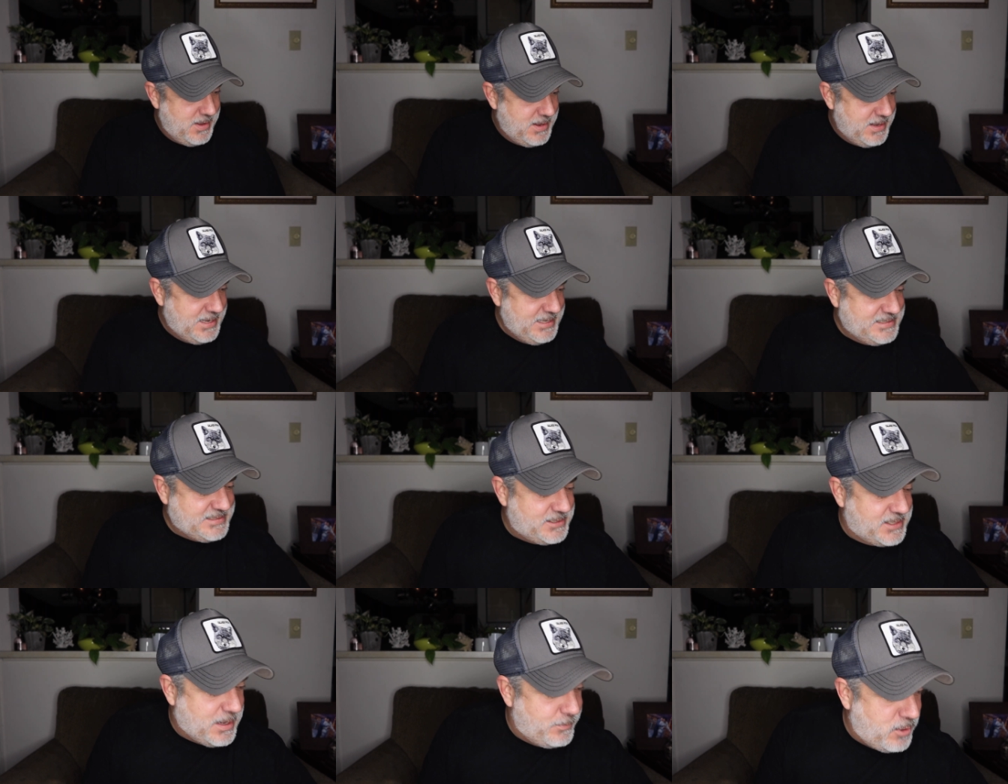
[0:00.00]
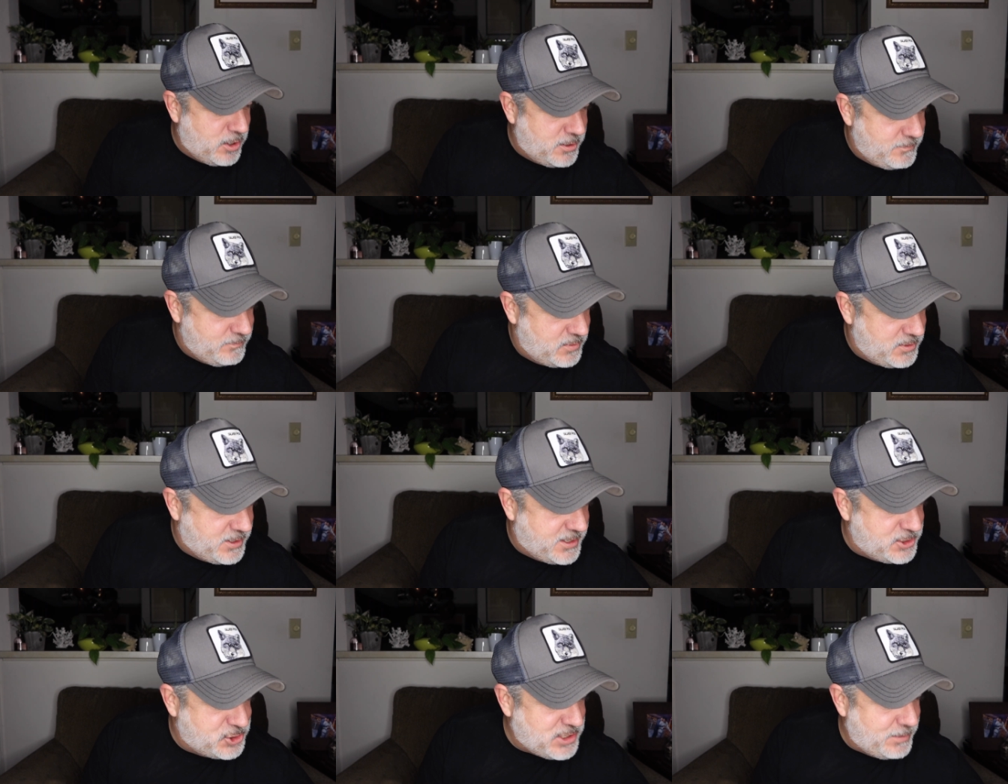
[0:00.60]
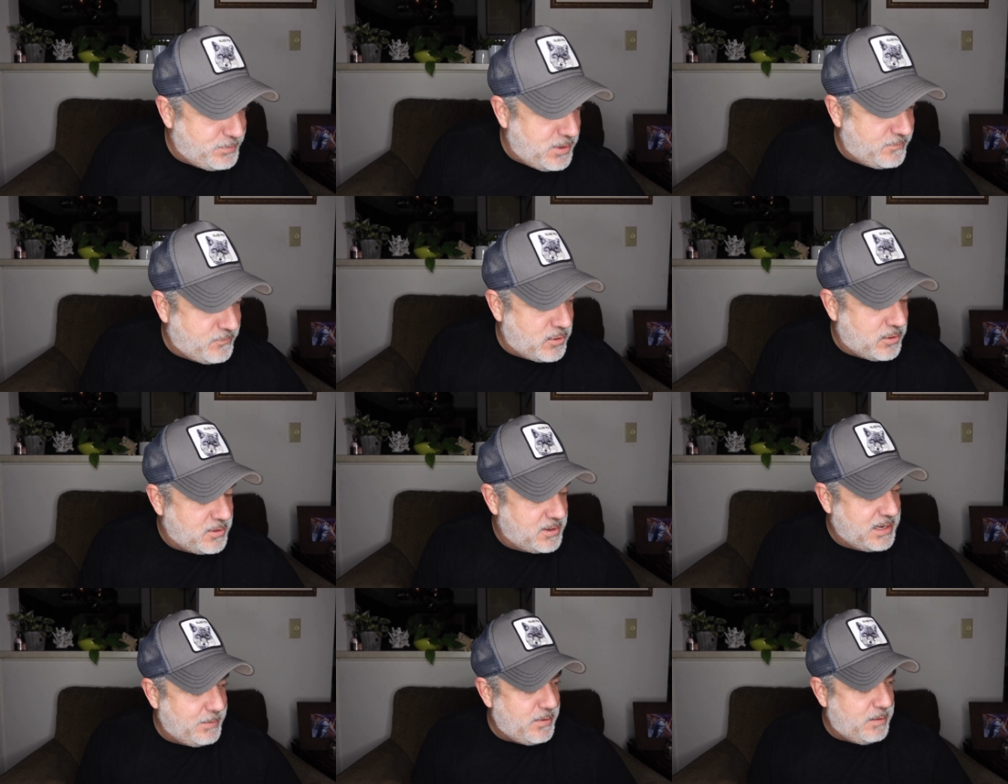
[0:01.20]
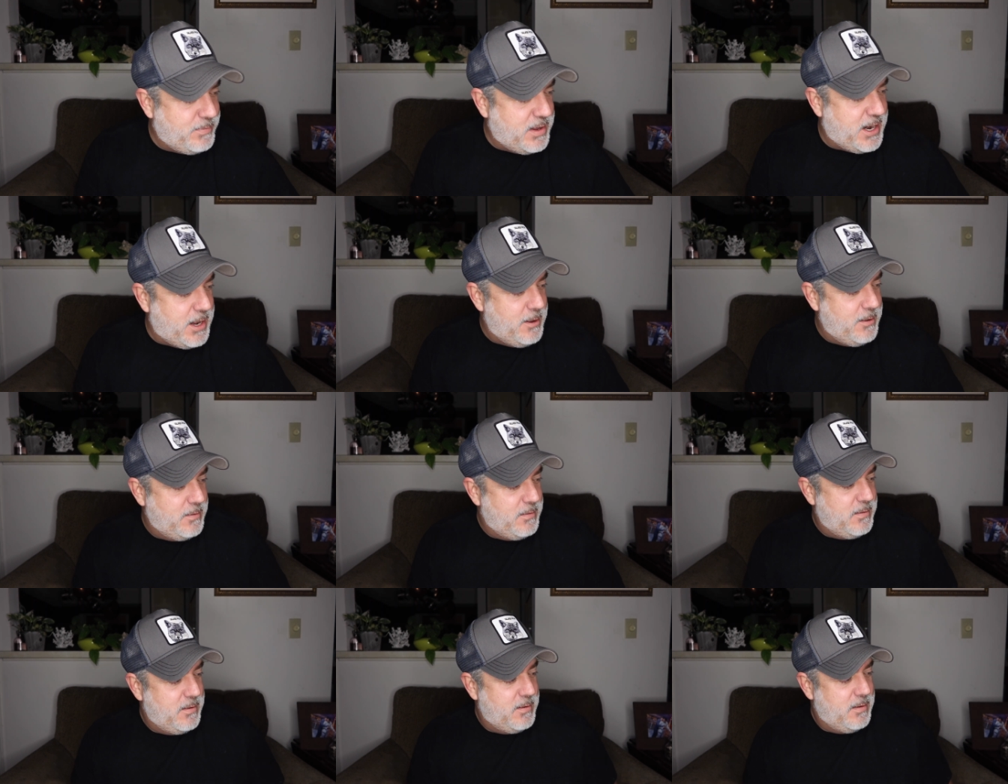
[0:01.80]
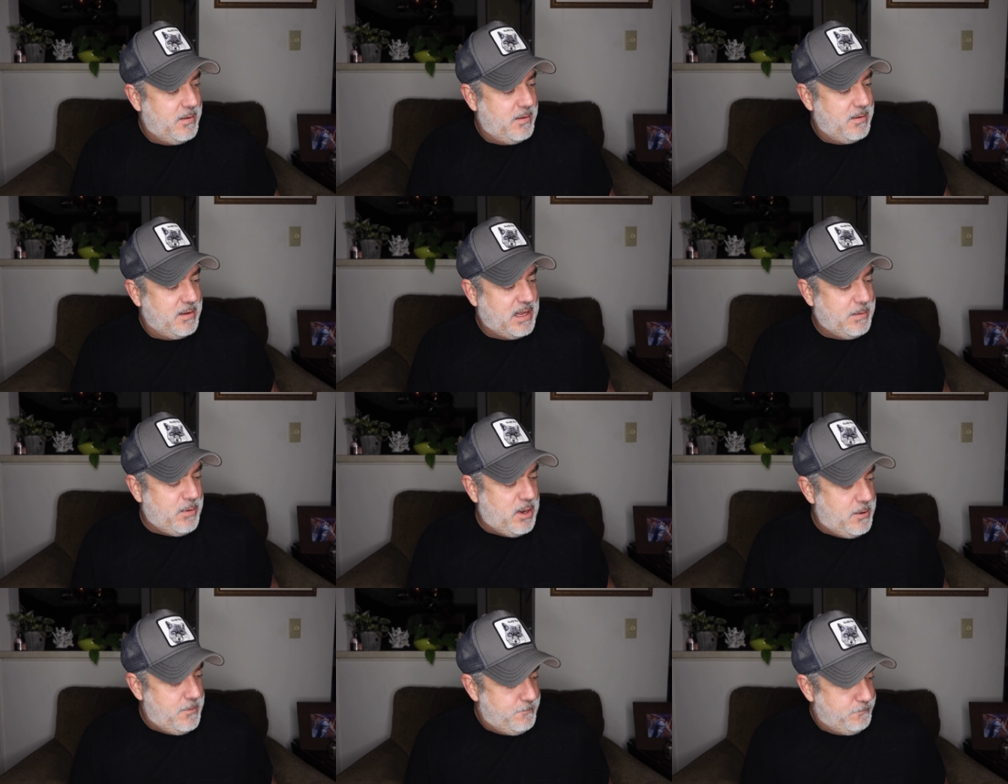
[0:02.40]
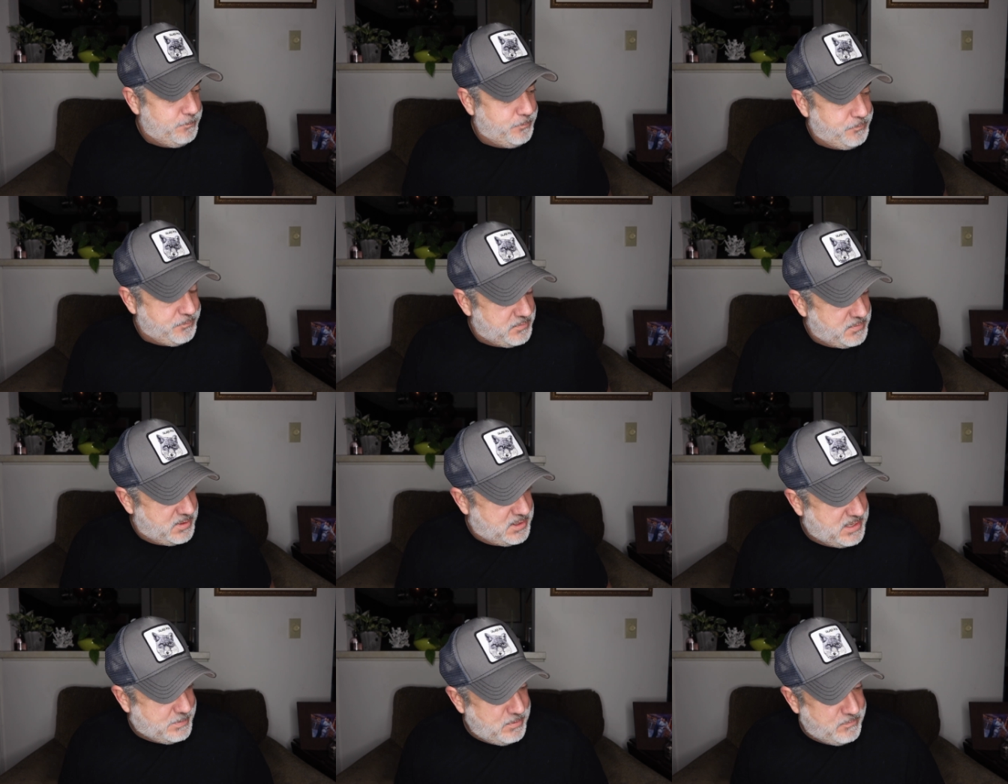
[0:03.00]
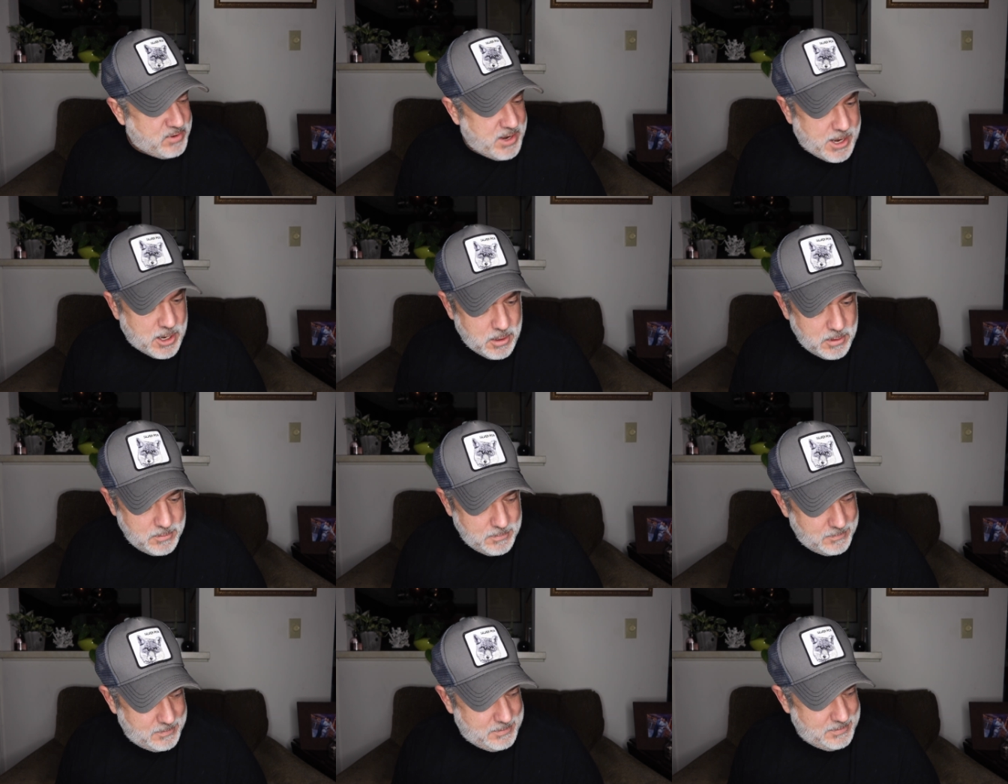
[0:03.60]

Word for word: He's, come on, you can jump over. Come on, buddy. Come on, come over here.